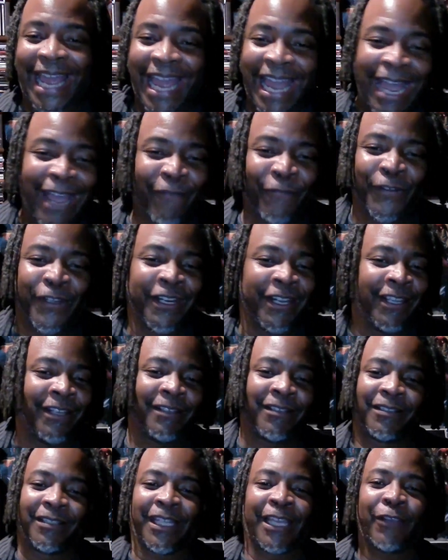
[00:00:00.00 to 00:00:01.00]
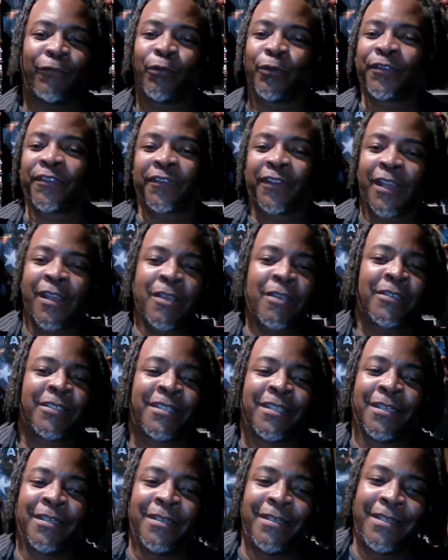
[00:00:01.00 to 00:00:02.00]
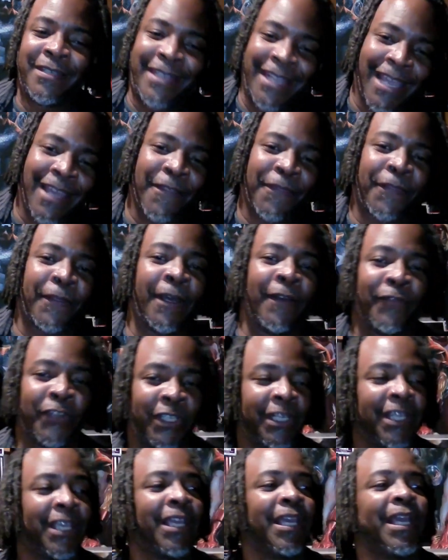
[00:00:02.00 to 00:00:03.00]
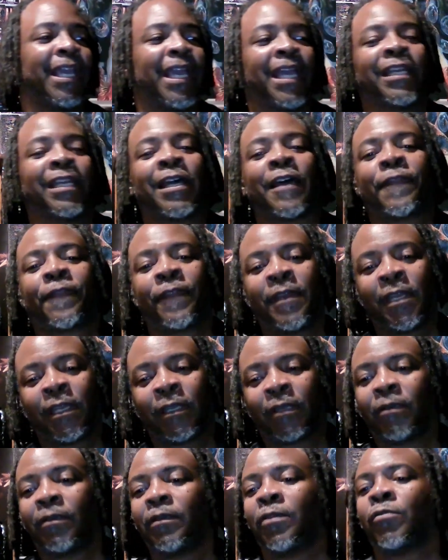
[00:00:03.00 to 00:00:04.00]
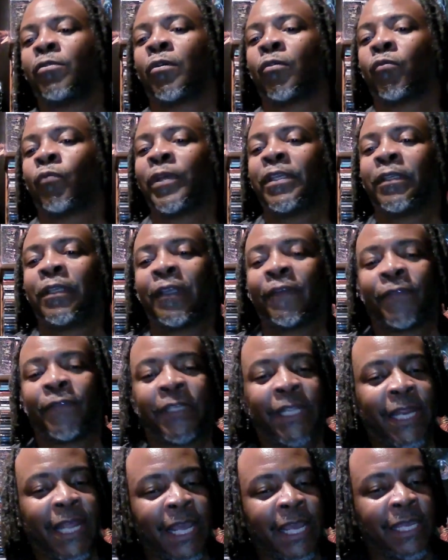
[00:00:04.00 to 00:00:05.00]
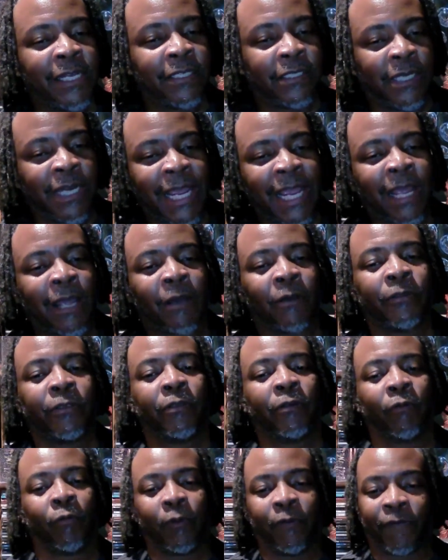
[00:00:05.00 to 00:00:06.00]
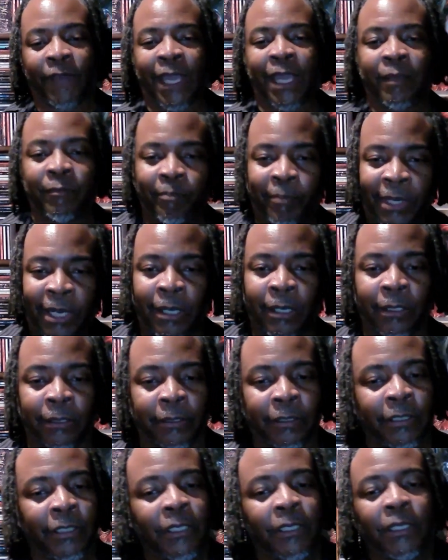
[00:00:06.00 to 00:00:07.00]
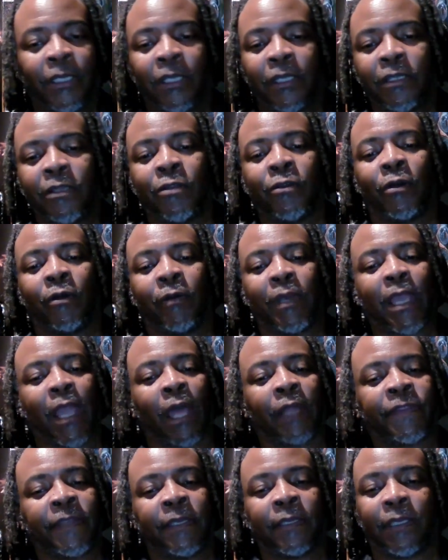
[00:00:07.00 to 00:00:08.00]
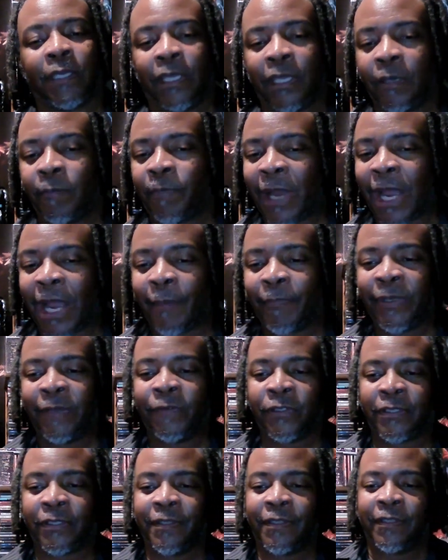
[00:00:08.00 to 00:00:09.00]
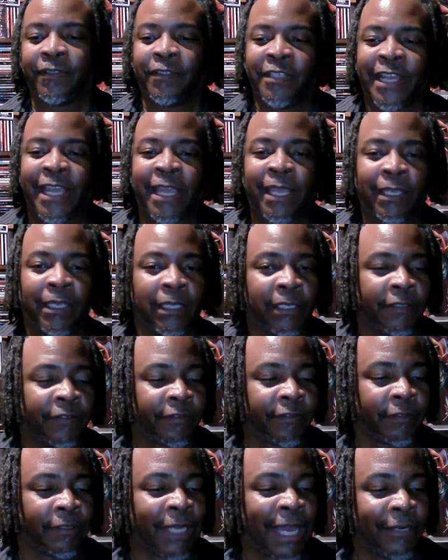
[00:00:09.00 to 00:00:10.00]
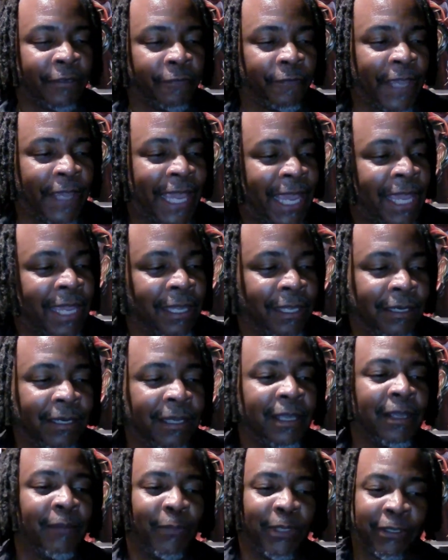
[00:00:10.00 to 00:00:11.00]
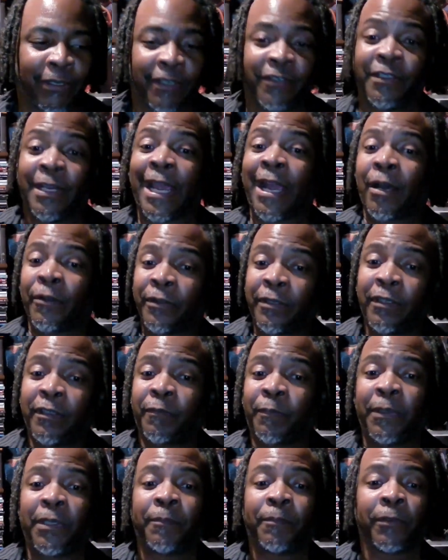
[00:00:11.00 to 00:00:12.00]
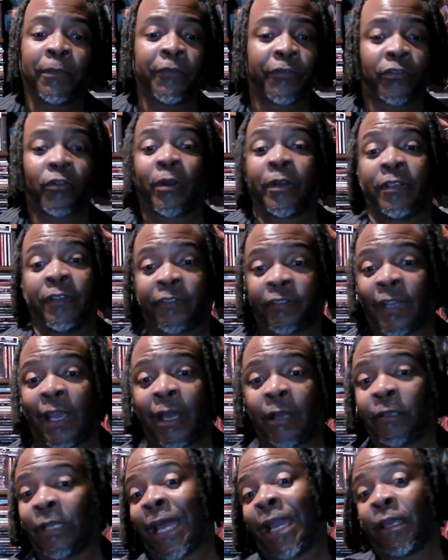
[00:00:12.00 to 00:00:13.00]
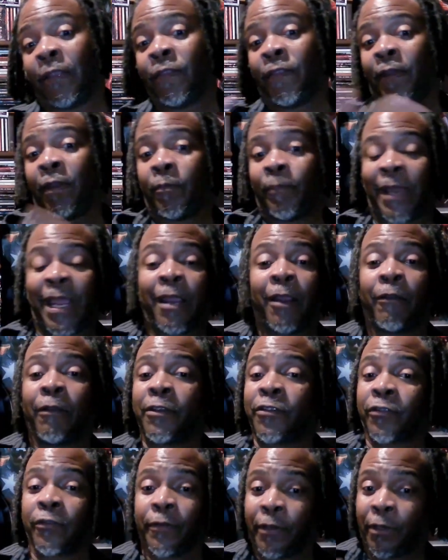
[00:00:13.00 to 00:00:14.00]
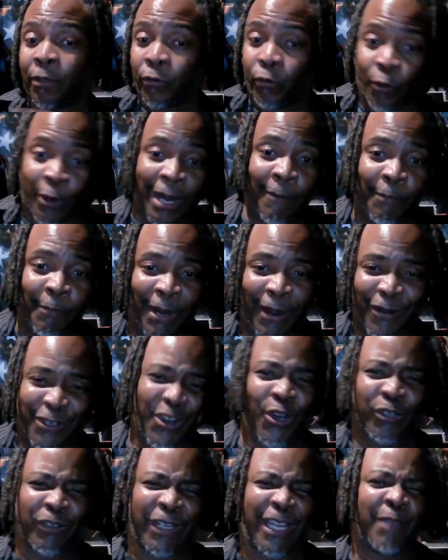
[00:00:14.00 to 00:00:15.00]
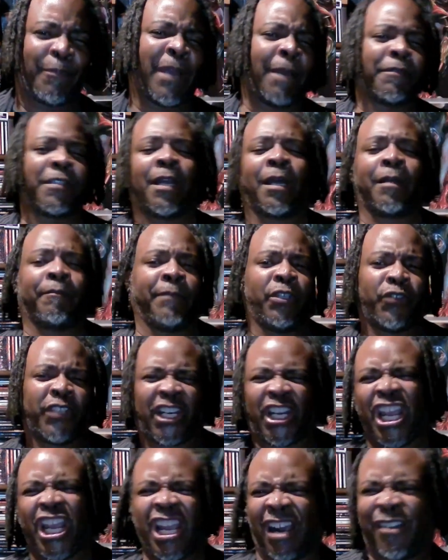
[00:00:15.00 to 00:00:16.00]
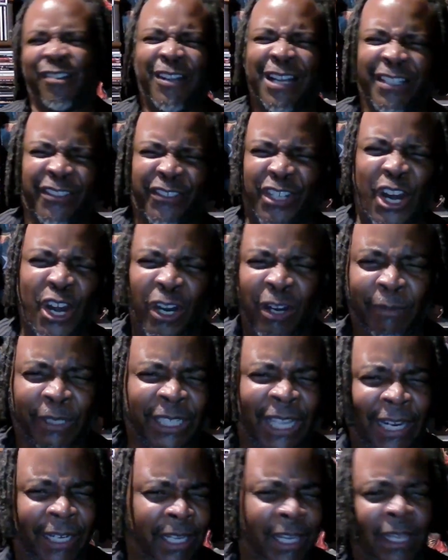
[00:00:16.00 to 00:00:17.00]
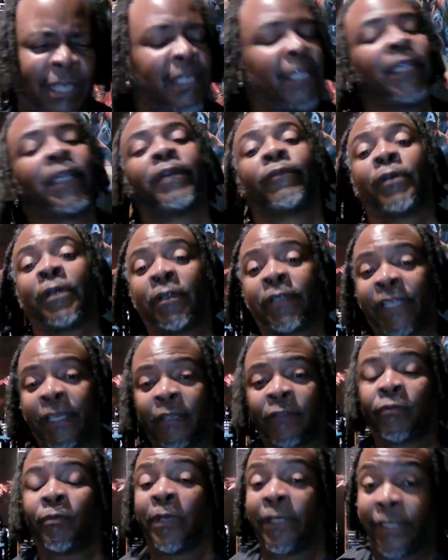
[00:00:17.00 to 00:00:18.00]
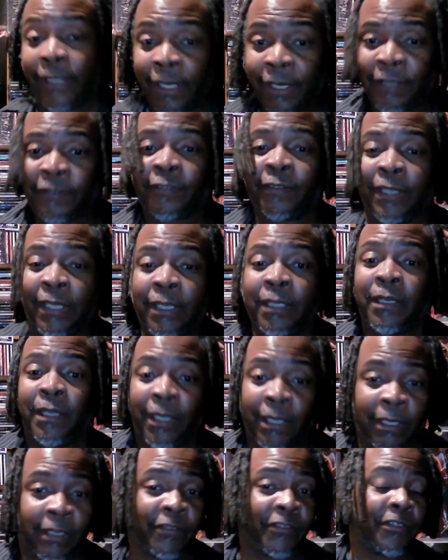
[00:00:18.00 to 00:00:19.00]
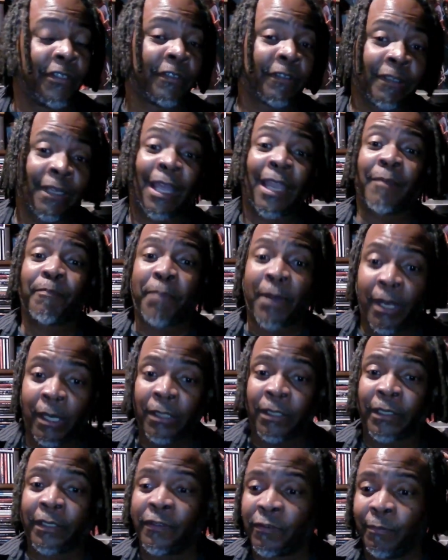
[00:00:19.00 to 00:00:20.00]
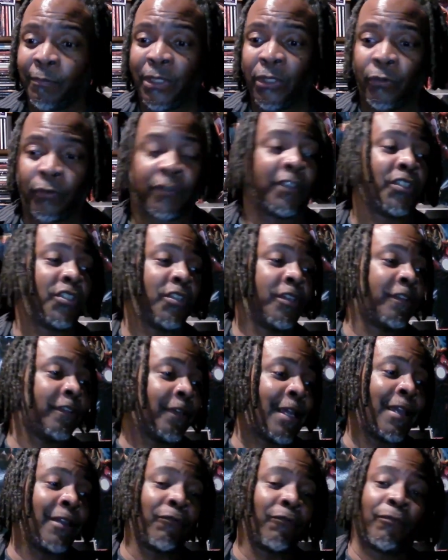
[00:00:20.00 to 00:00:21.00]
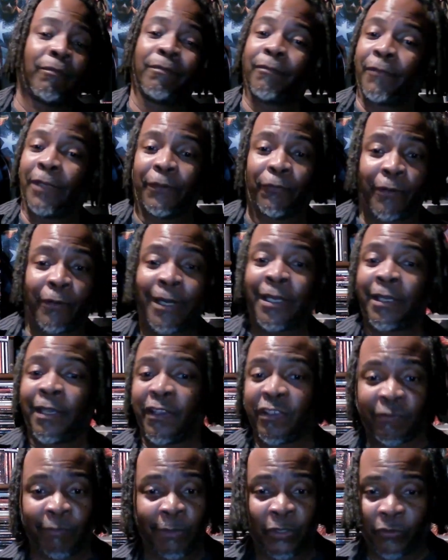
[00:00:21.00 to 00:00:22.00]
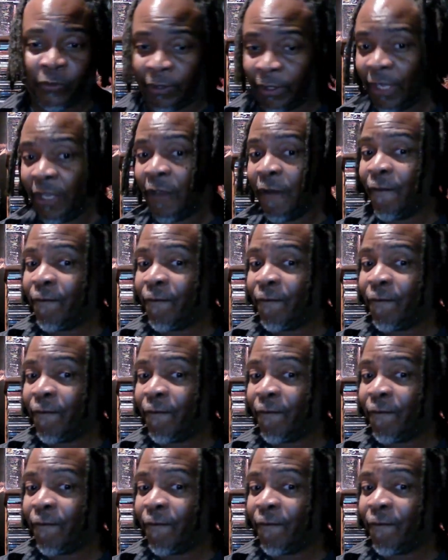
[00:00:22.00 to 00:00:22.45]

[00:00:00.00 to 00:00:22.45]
having it. They were scared to death of it. And I think, we live in an age now, we've had punk. I think hip hop, even to this day, it gets a lot of hate because now these people are starting to sound like their parents or their grandparents. Oh, hip hop's not music. Oh, it's terrible. I can't. Well, guess what? Yes, it is. Just like punk is music, just like reggae's music,